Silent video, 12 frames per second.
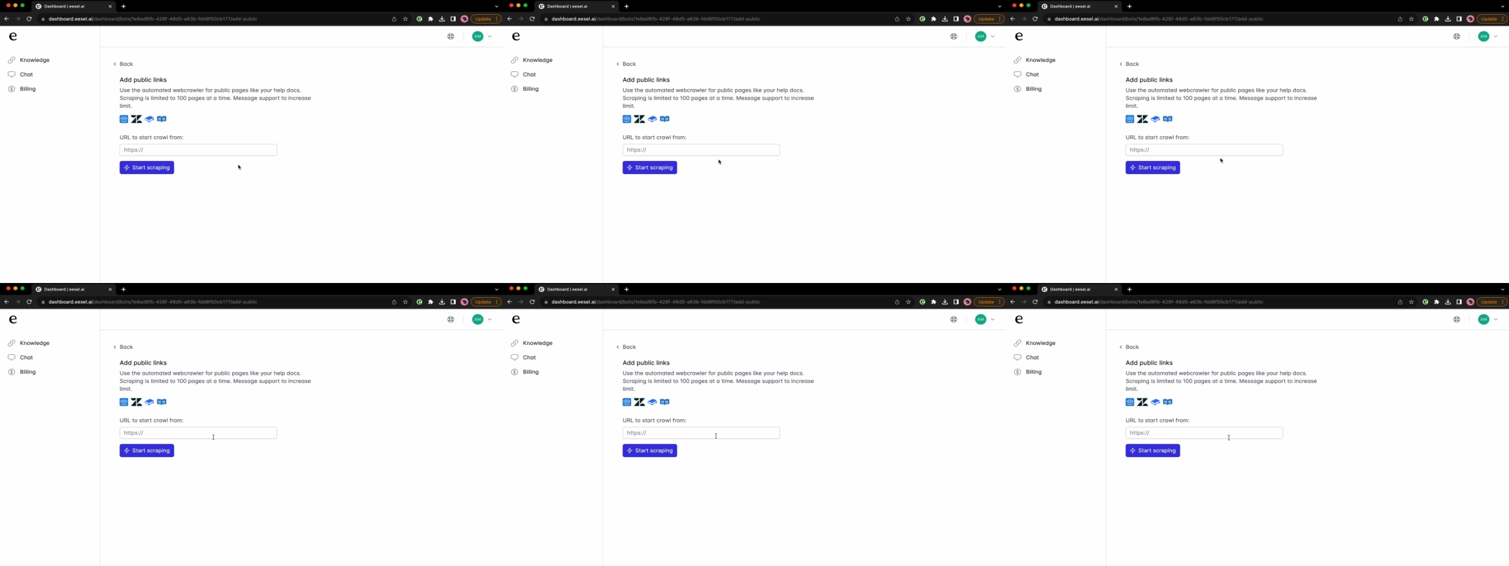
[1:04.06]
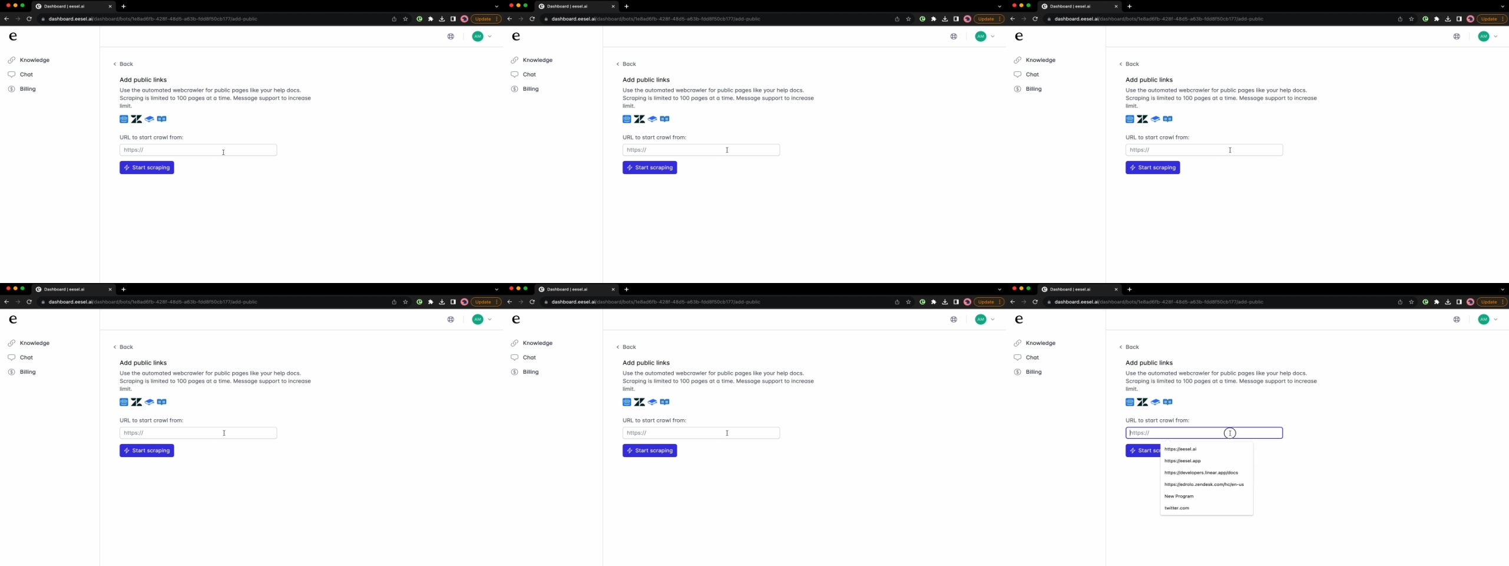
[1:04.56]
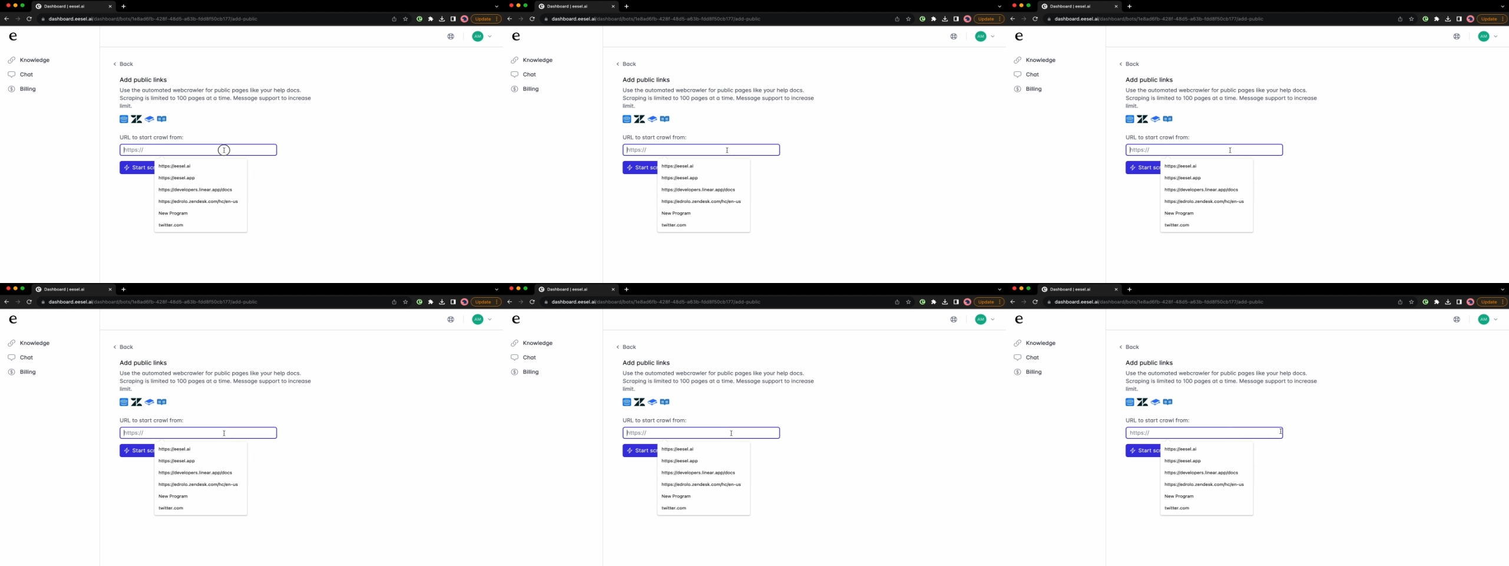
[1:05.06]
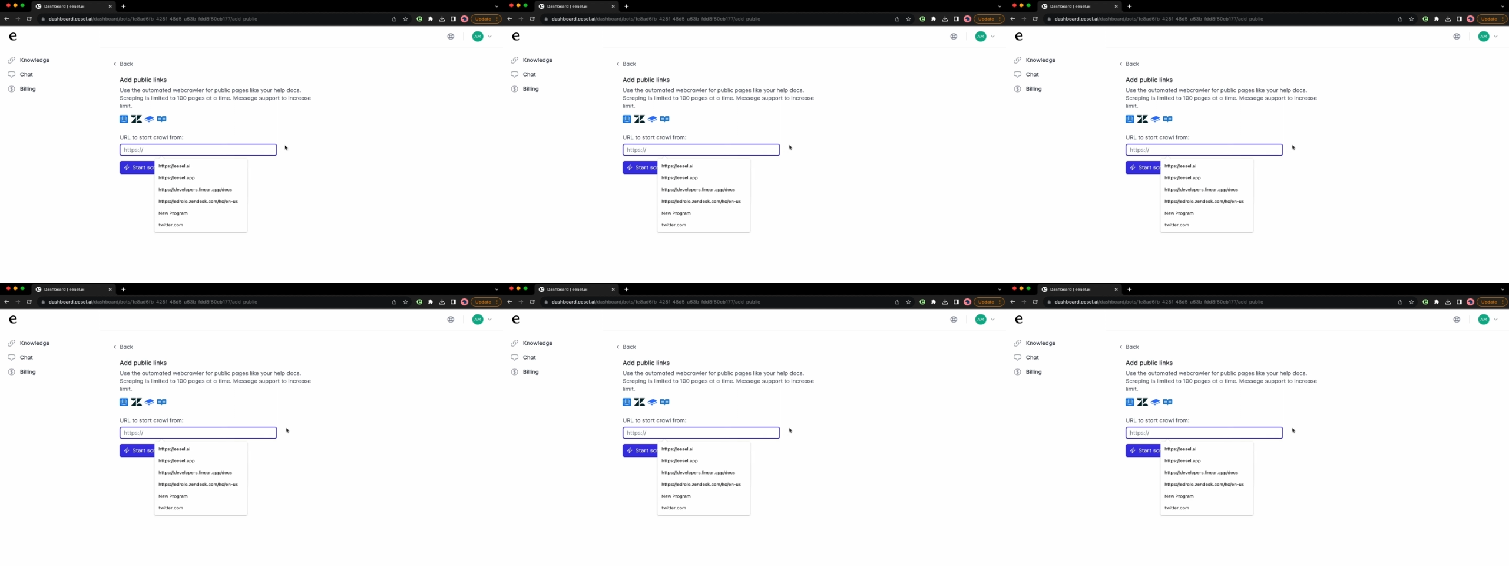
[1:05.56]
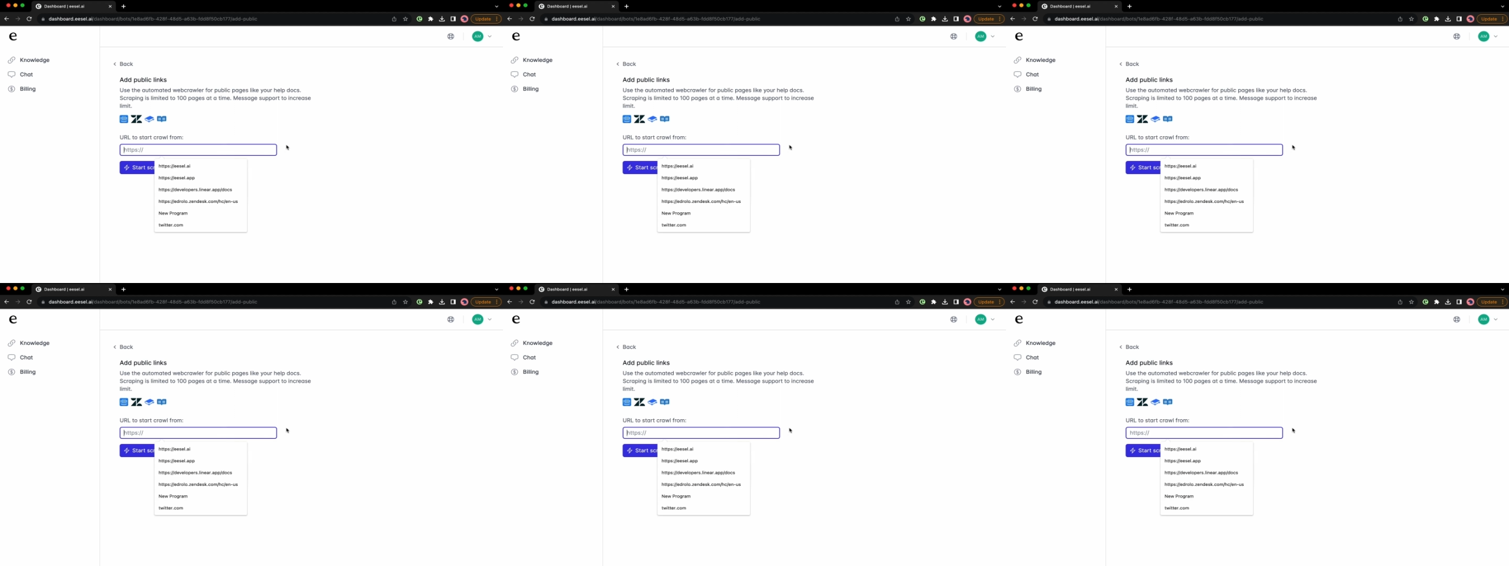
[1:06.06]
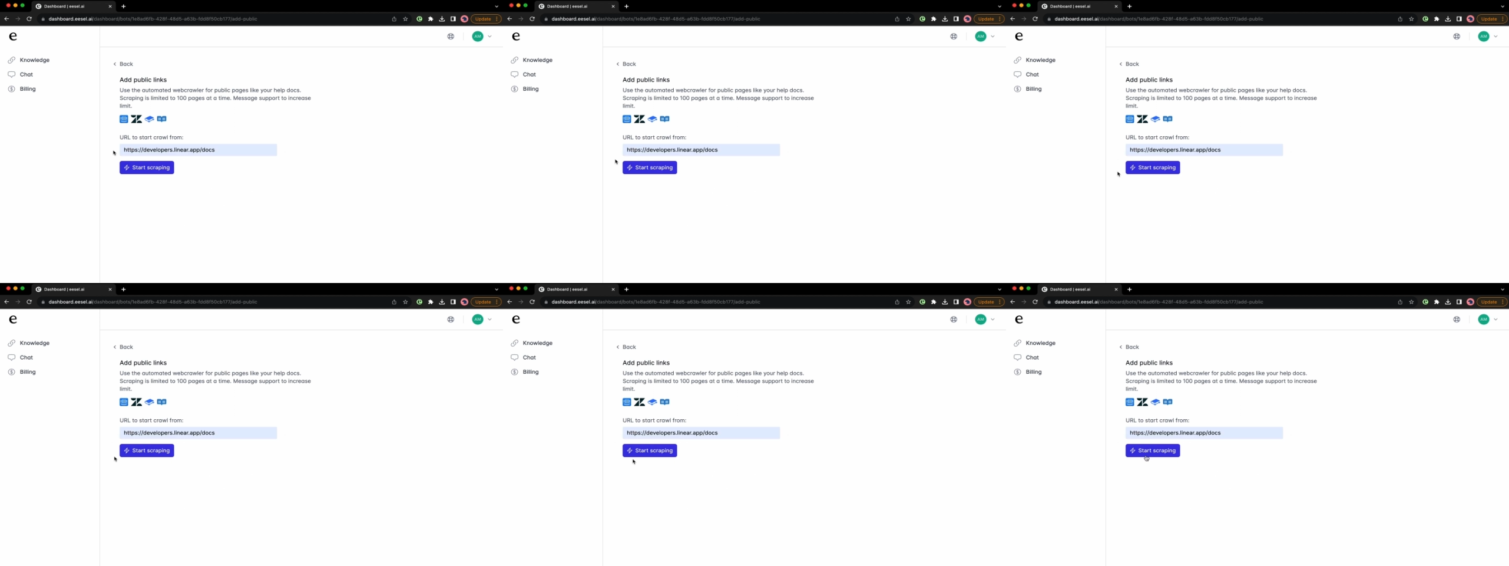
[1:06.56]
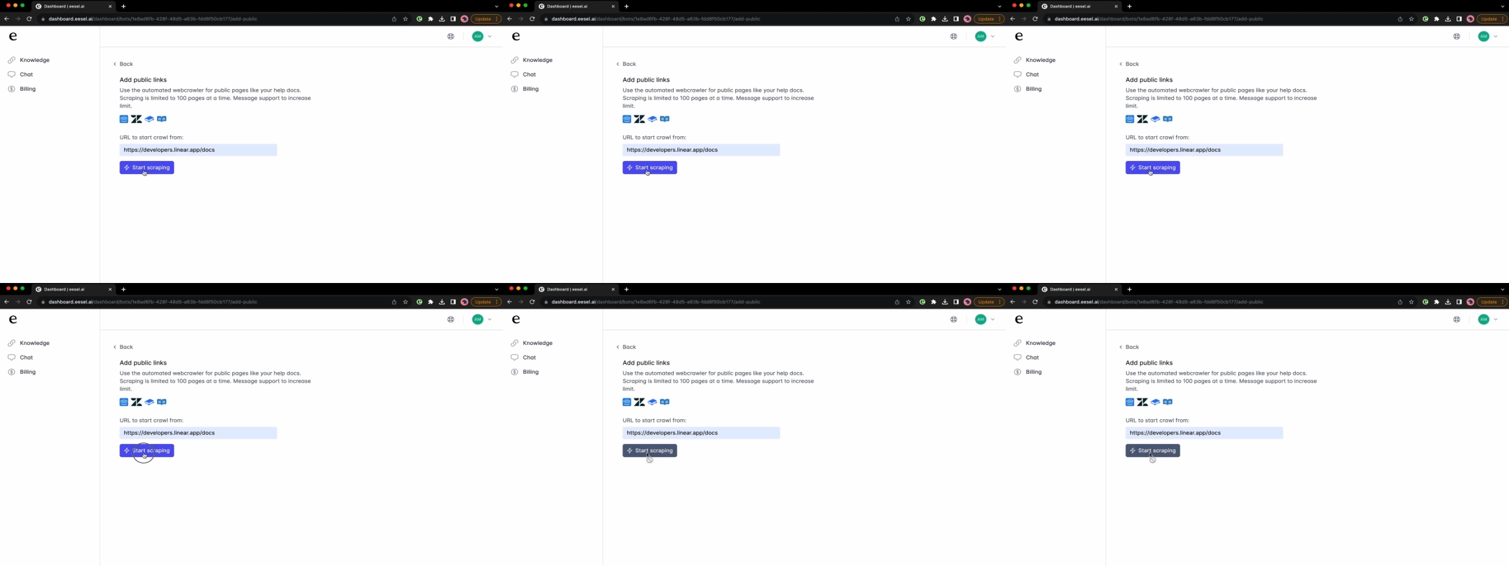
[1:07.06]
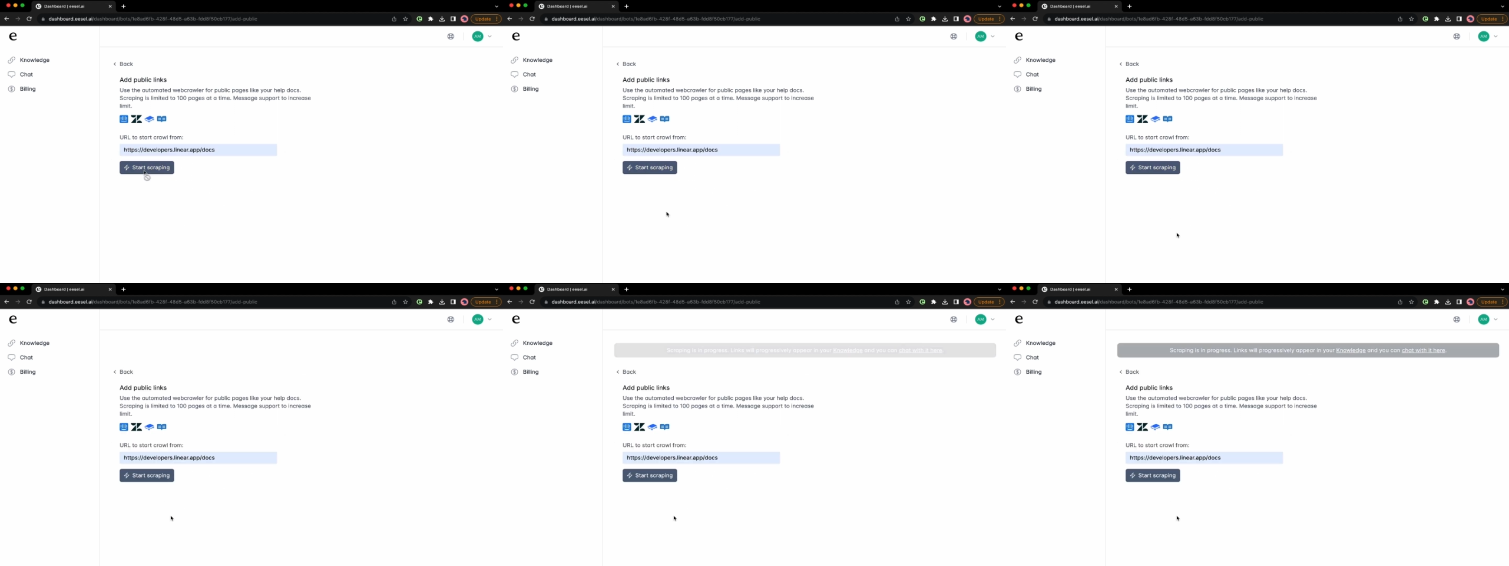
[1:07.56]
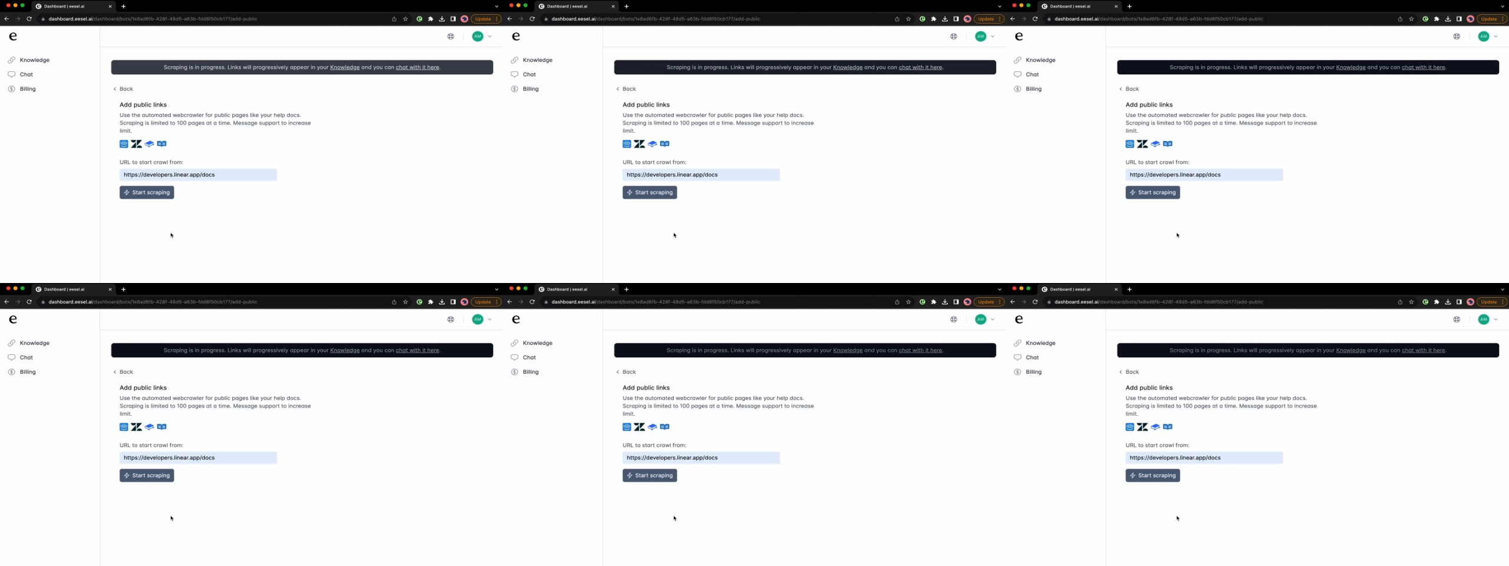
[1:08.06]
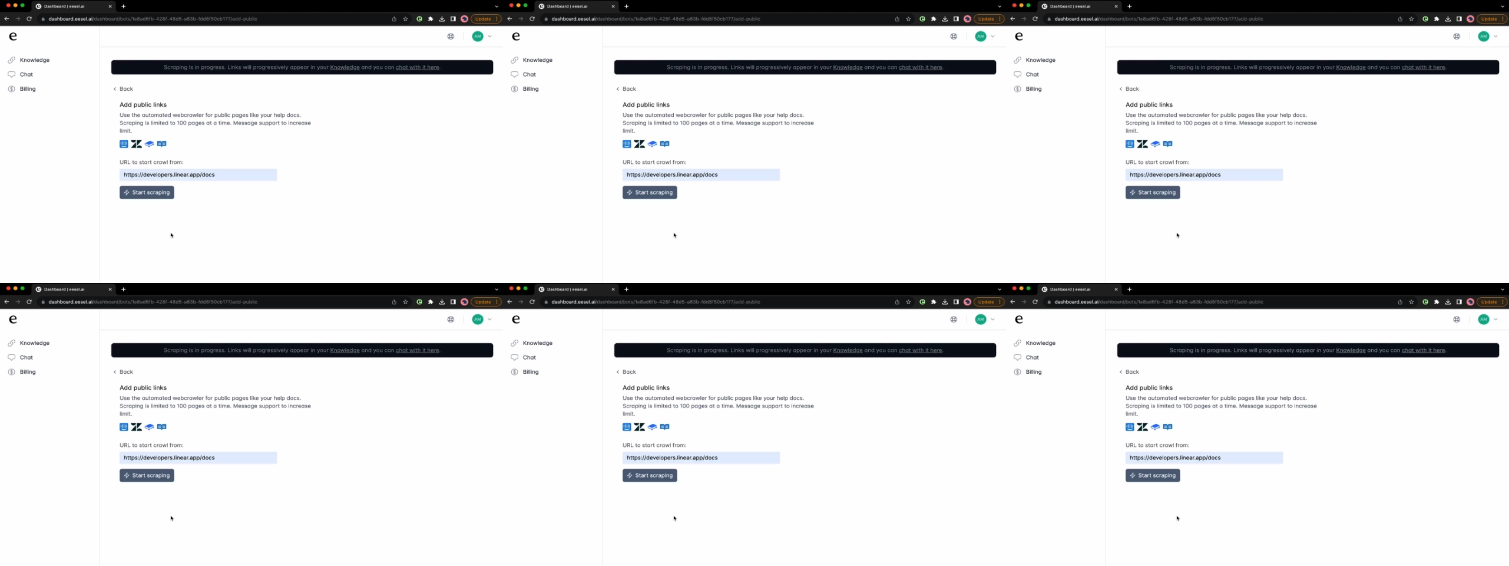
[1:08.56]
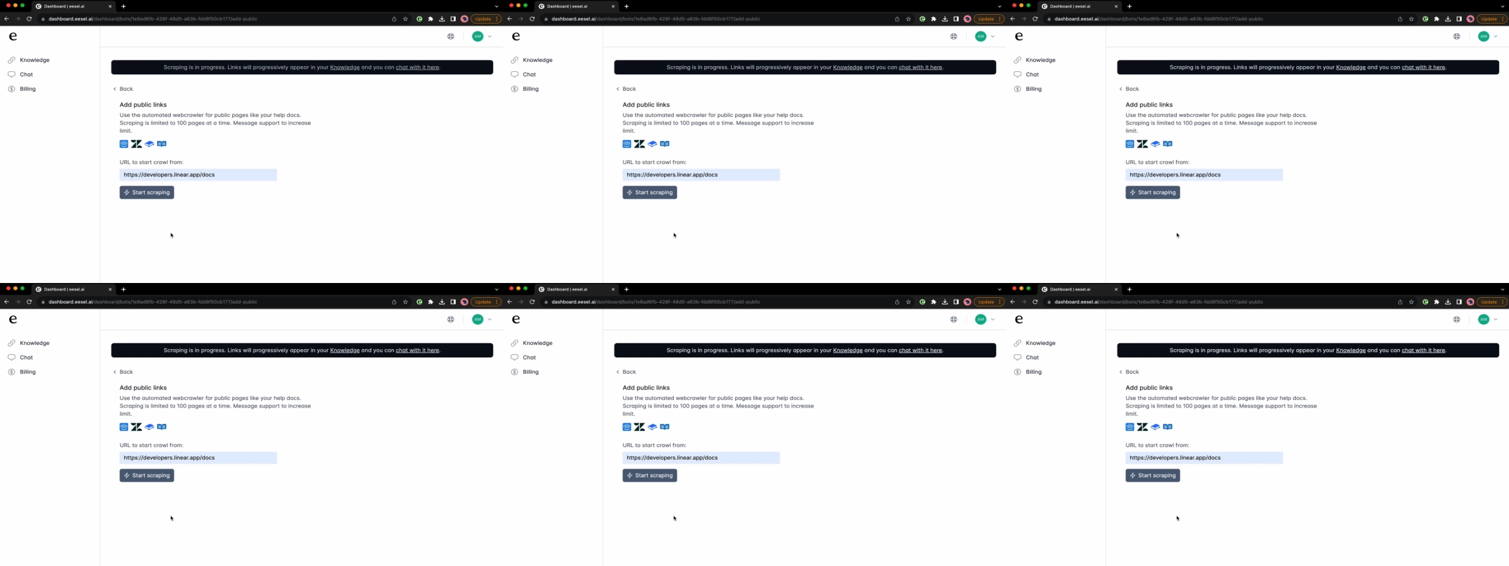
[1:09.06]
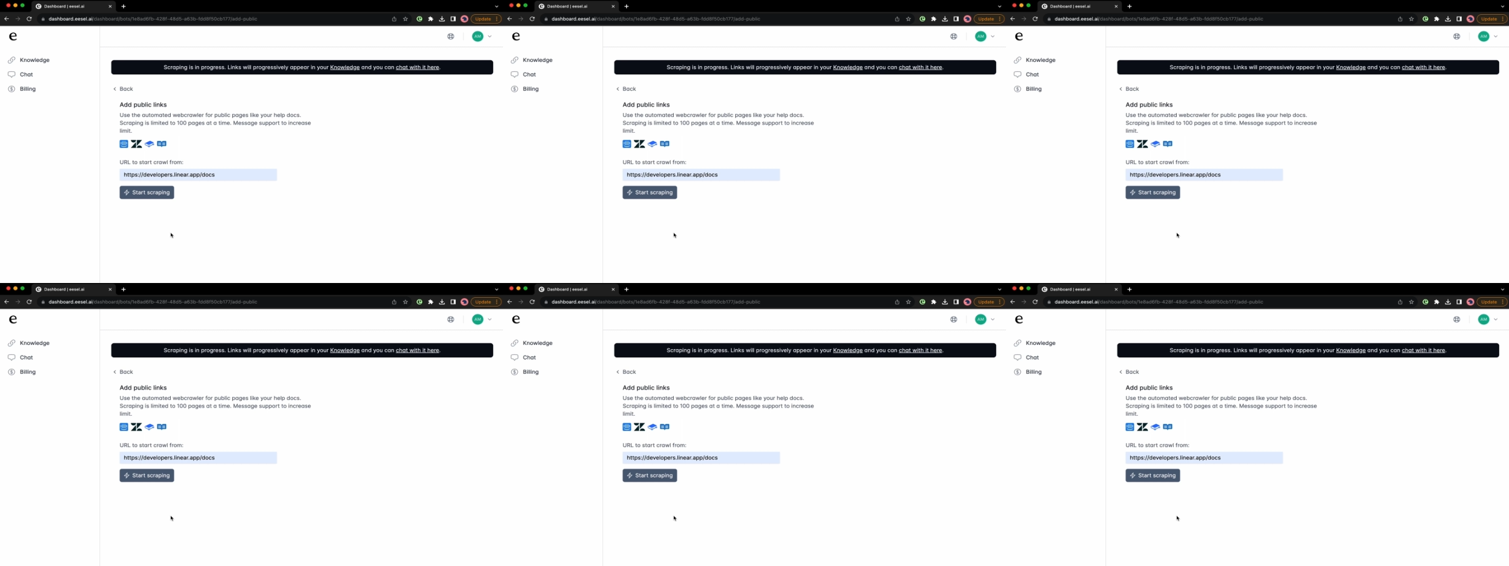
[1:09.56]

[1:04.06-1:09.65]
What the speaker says: [unreadable: no face in view]